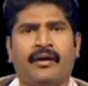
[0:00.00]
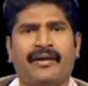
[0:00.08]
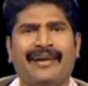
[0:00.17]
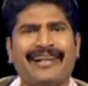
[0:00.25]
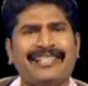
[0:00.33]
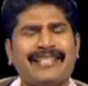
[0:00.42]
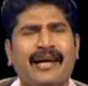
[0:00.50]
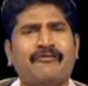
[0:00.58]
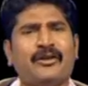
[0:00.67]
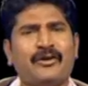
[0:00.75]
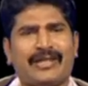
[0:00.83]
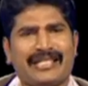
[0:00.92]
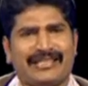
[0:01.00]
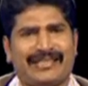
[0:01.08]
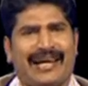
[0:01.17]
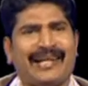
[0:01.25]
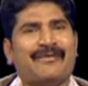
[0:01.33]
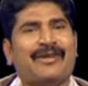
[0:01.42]
Let us have a look at
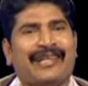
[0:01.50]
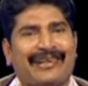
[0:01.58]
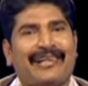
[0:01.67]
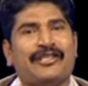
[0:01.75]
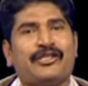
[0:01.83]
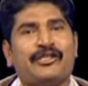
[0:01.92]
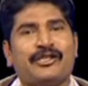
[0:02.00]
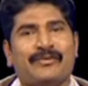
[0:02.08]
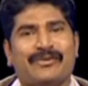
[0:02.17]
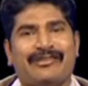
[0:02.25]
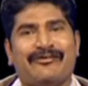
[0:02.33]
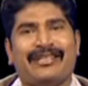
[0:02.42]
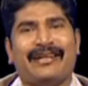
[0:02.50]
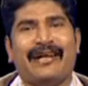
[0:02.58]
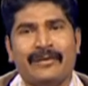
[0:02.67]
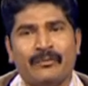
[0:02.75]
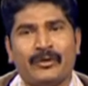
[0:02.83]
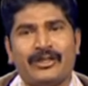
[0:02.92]
dynamic relationship between
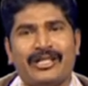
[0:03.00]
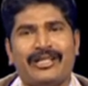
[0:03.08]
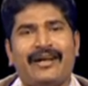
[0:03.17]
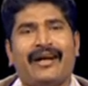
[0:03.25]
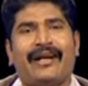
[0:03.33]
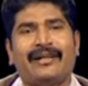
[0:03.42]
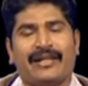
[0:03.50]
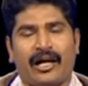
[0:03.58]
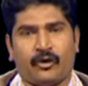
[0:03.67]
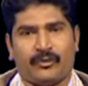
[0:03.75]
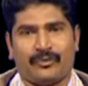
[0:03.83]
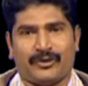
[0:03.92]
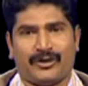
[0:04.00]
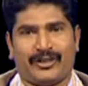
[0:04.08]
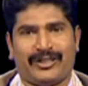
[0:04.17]
input and output.